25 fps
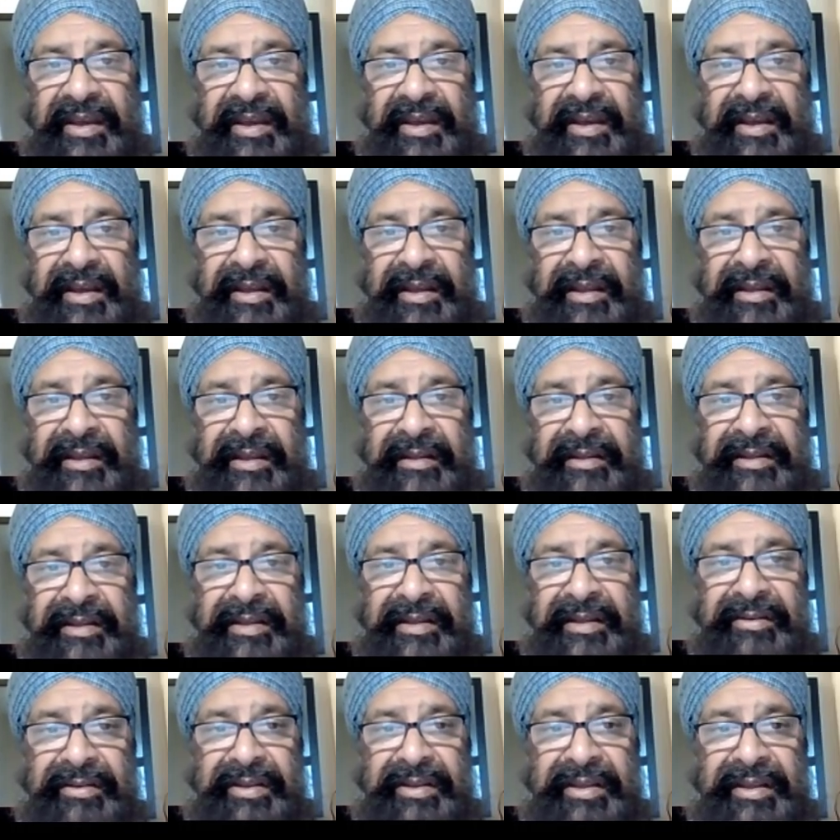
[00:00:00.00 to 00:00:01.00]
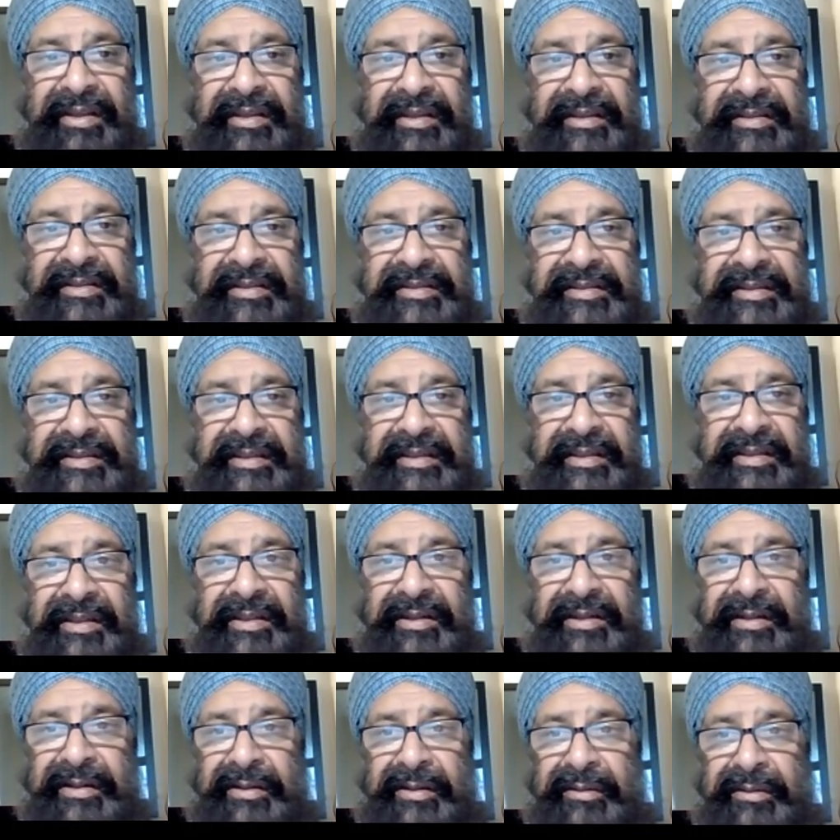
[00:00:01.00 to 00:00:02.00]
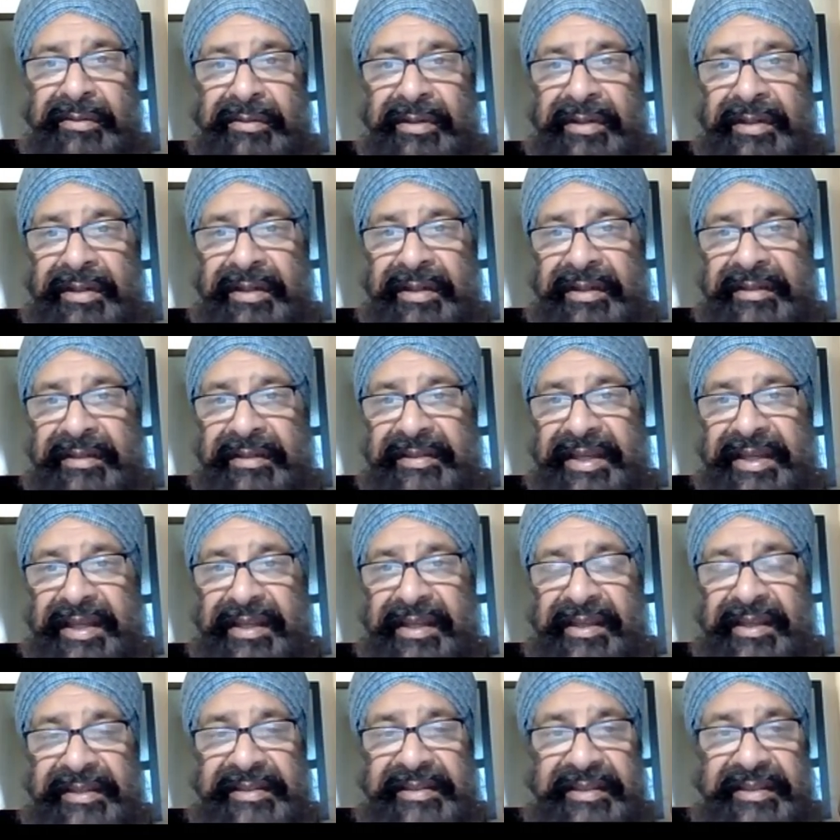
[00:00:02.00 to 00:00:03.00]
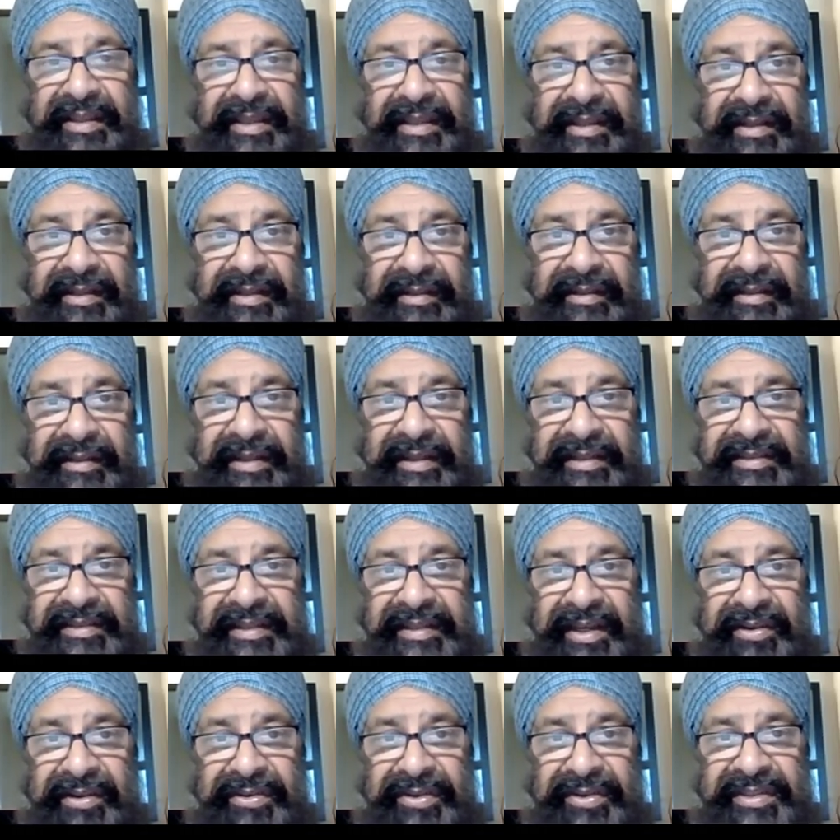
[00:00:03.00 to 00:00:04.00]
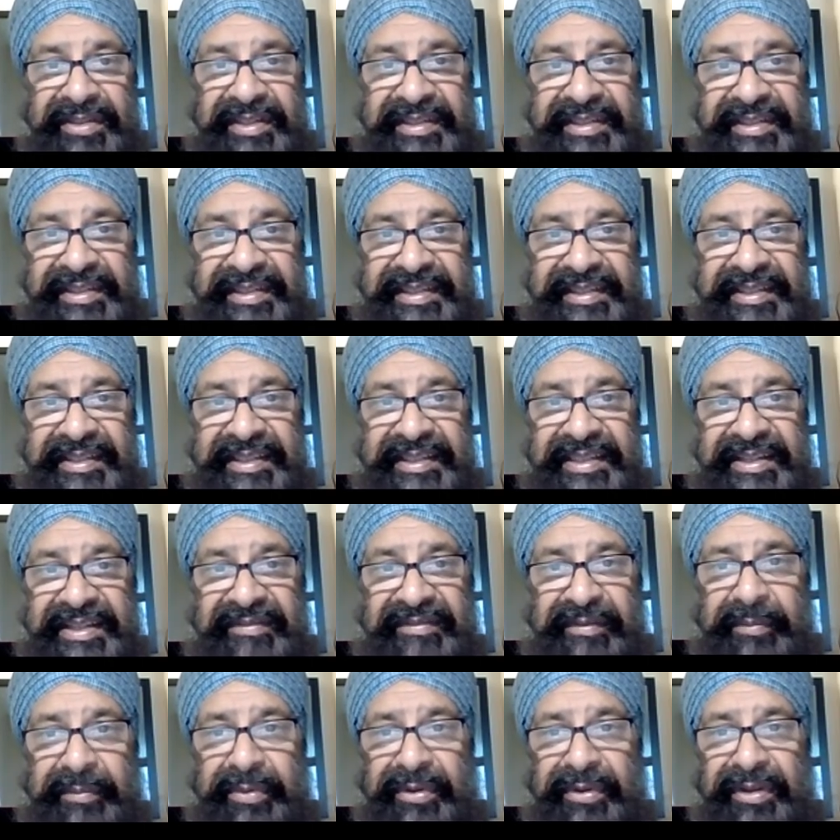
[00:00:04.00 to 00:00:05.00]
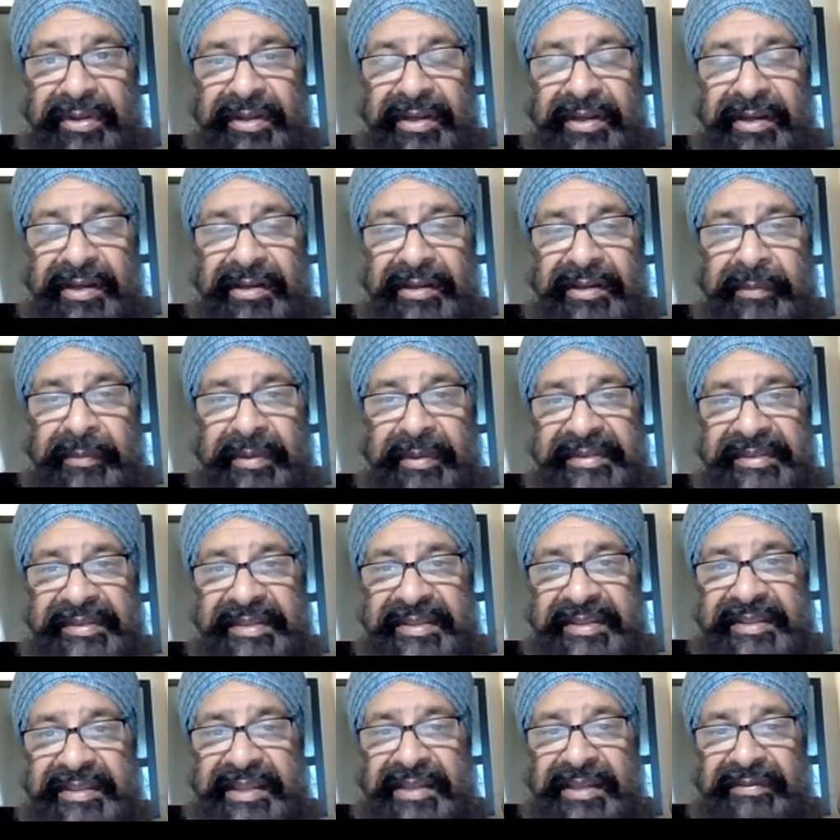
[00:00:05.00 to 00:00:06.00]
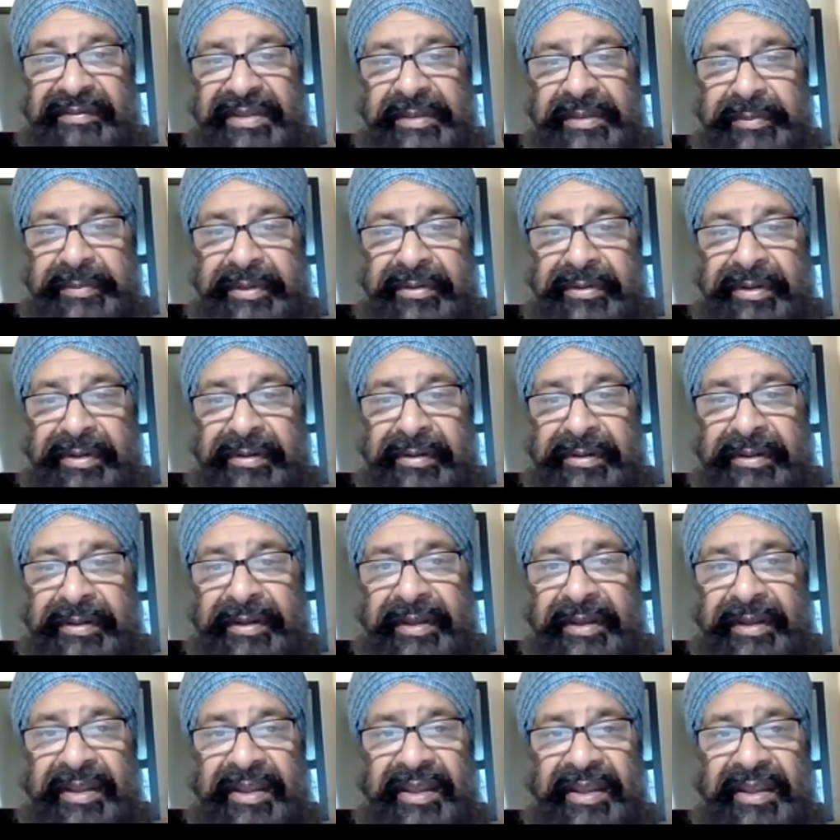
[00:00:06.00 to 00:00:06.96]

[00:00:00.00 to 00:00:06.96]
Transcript: And here he is, you know, 10 years later, it's increased to 67.9, about 68 events per hour.